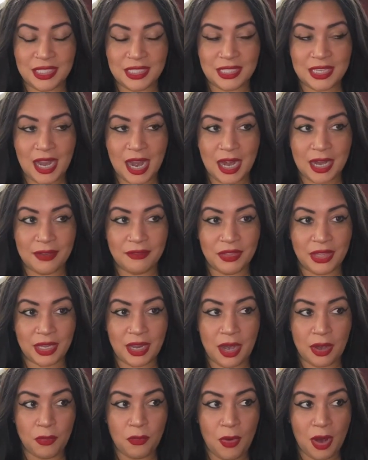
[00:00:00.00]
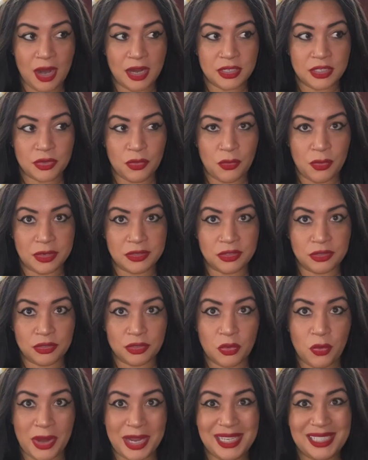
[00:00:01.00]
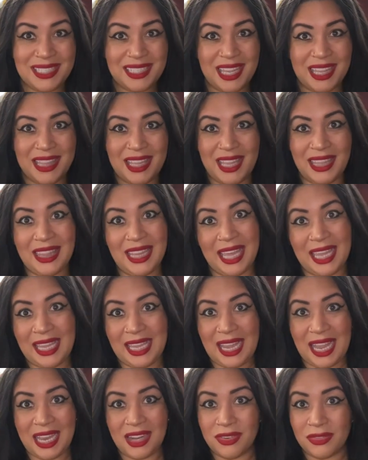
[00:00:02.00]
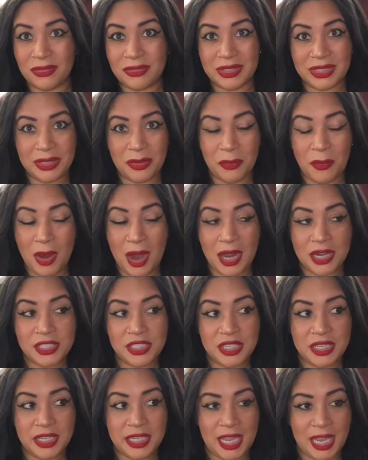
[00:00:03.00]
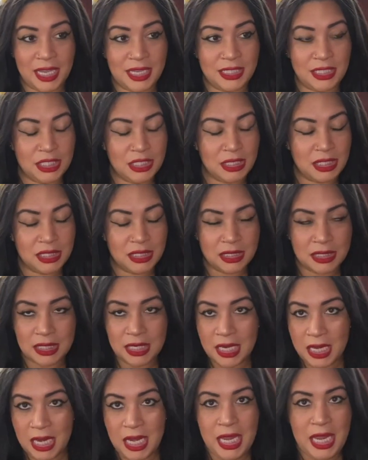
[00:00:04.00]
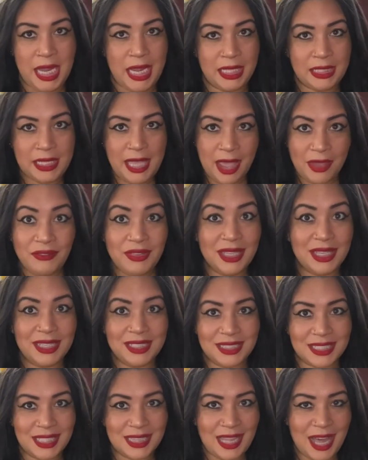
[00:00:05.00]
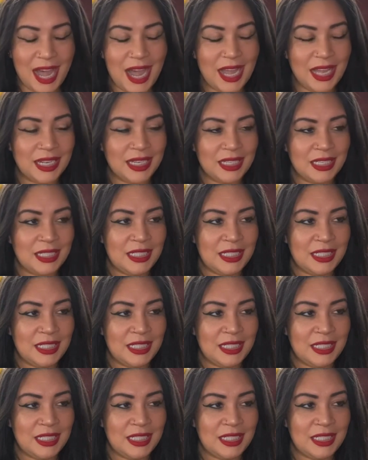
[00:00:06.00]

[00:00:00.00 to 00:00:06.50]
It's kind of like I watch it once or twice and then like I don't really watch it again just because it's heavy. It's a lot.